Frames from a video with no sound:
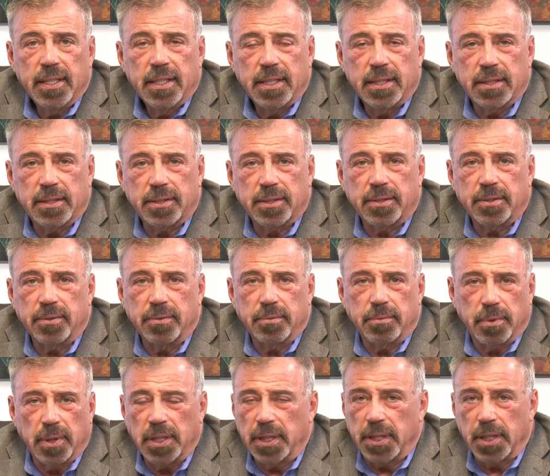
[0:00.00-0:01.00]
It's
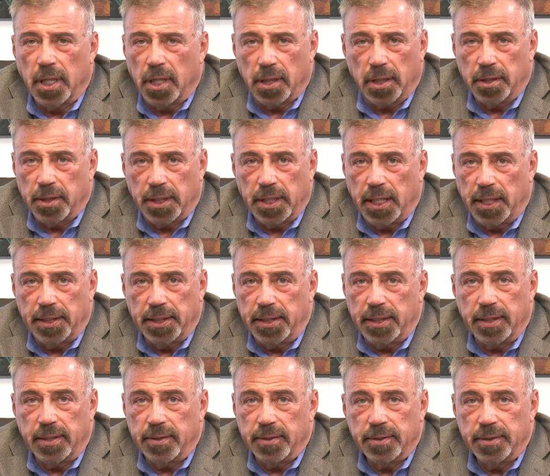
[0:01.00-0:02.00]
really not a good
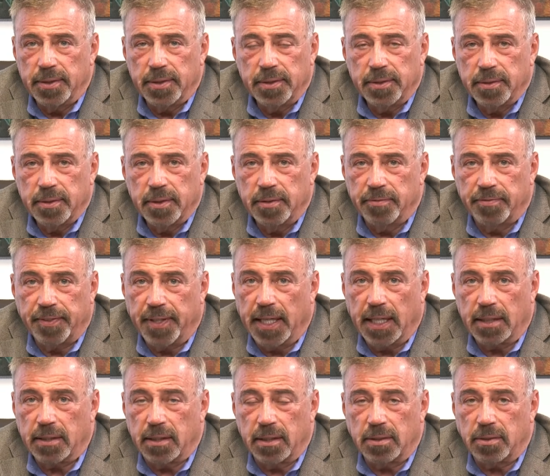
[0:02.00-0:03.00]
idea. In
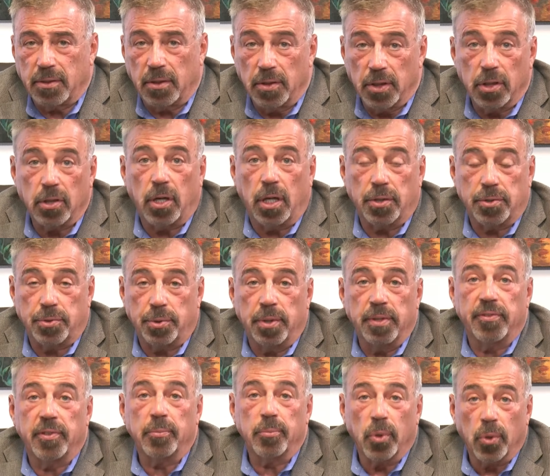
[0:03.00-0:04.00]
fact, it's going to cost you
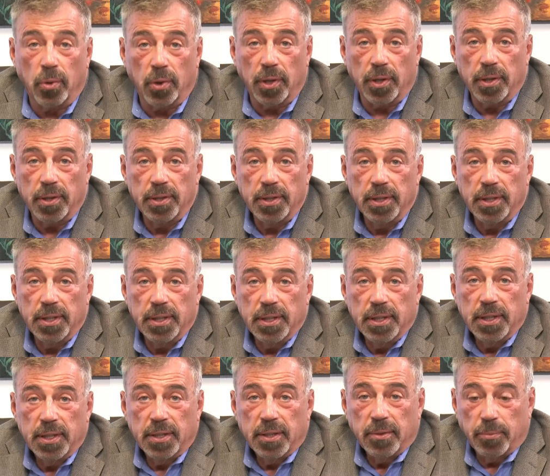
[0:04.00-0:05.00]
even more
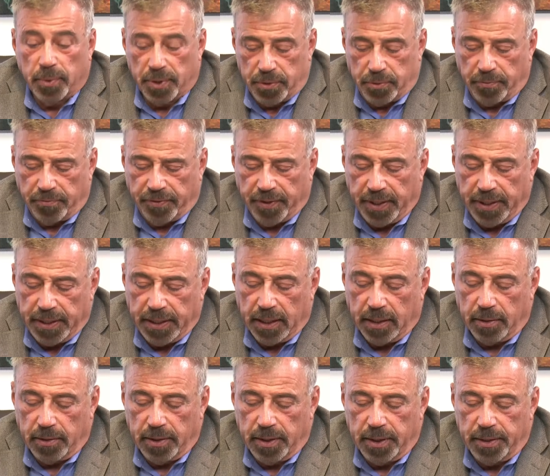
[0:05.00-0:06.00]
once you find
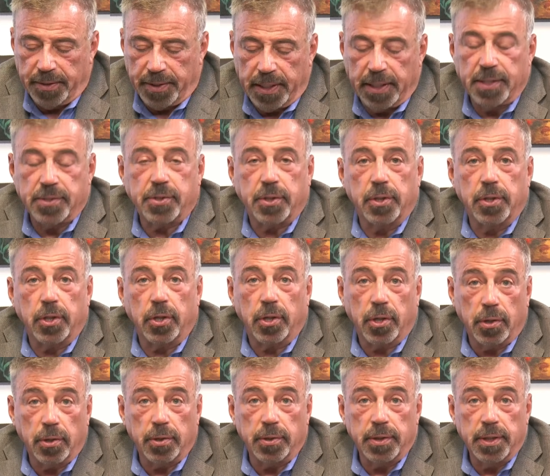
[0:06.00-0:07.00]
out. And then it's going to
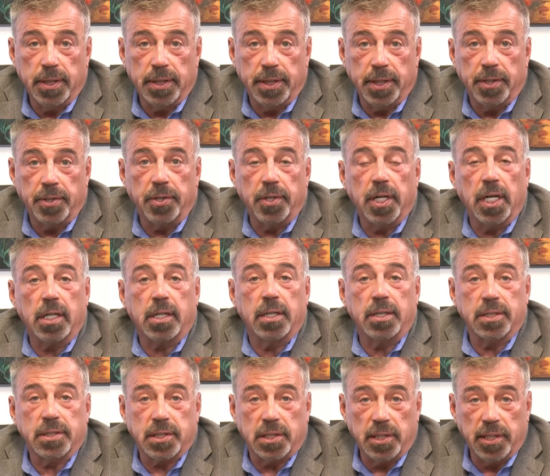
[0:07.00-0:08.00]
hurt, and then you're not
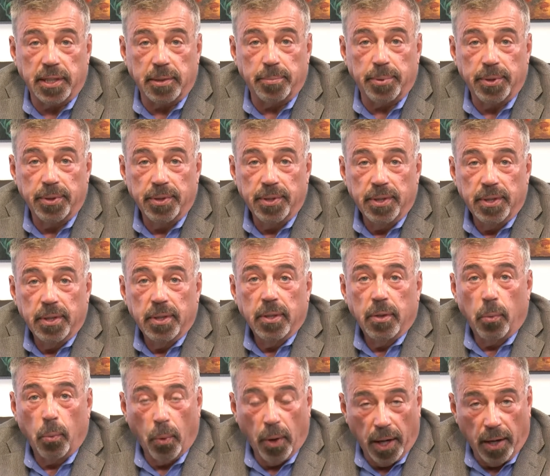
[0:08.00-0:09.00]
going to sleep
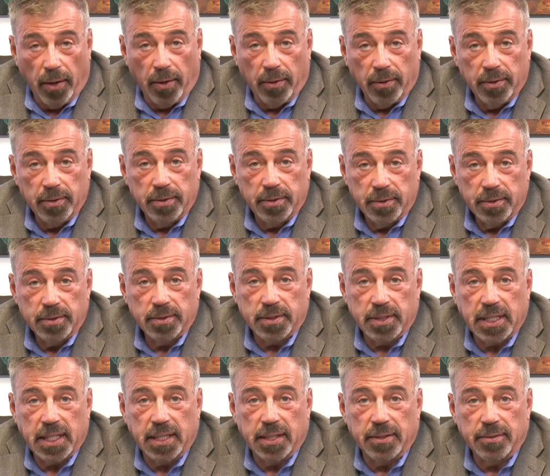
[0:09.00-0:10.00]
well,
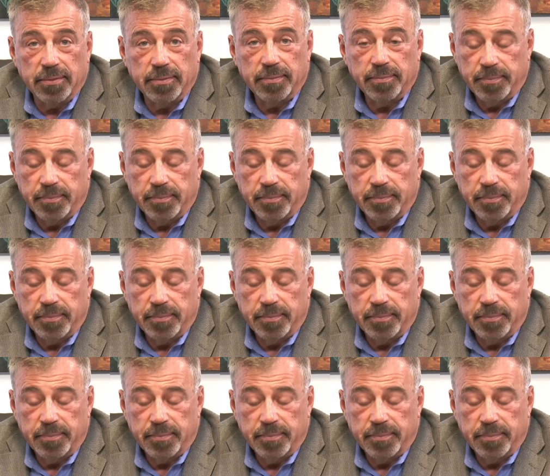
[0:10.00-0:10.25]
okay?